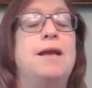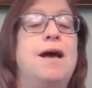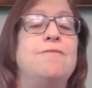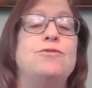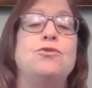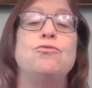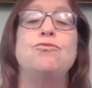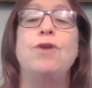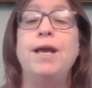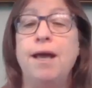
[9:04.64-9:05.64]
have
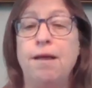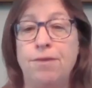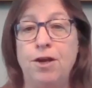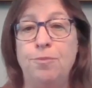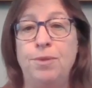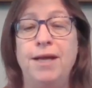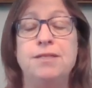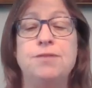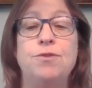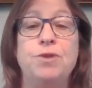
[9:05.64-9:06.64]
great healthcare
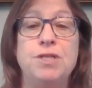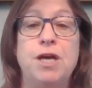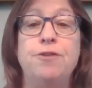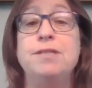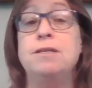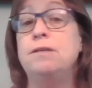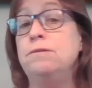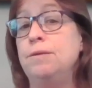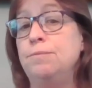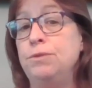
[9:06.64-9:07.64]
plans for retirees,
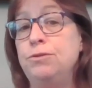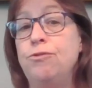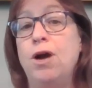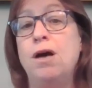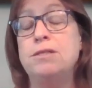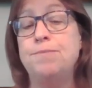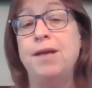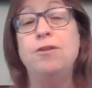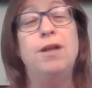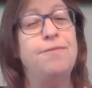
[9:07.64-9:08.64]
including Blue Cross,
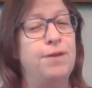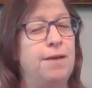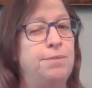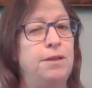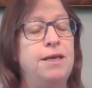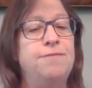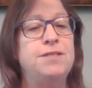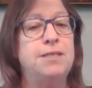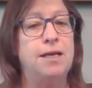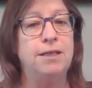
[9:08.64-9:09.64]
Manulife, and I believe
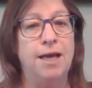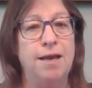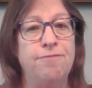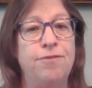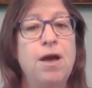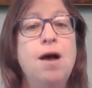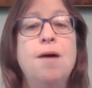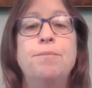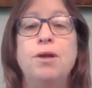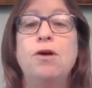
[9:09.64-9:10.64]
Sun Life.
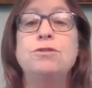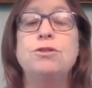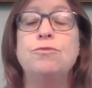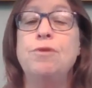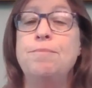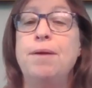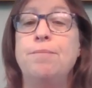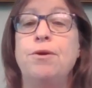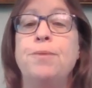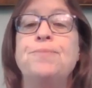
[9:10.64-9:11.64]
But also
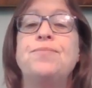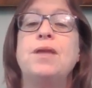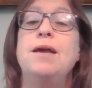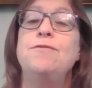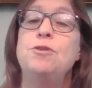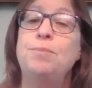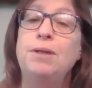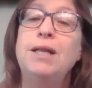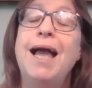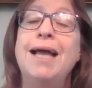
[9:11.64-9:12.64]
remember, if you're
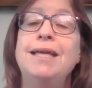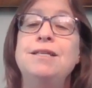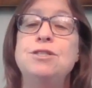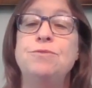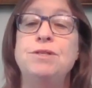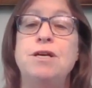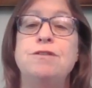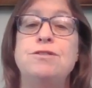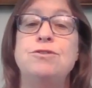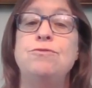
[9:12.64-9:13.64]
planning to retire
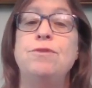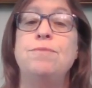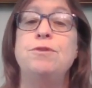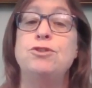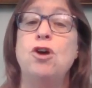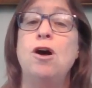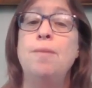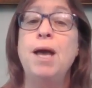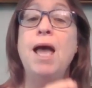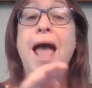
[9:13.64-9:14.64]
soon from your
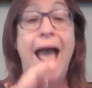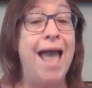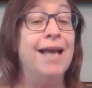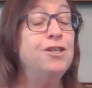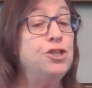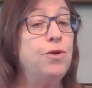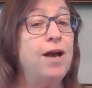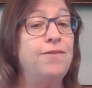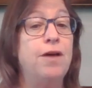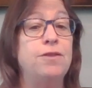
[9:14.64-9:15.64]
job and you
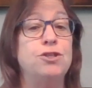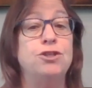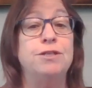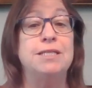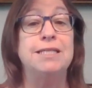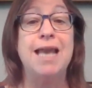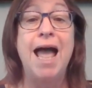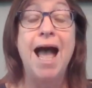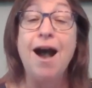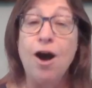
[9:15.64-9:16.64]
have health insurance
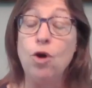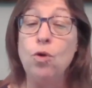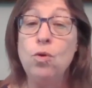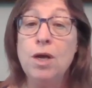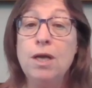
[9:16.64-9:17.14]
now,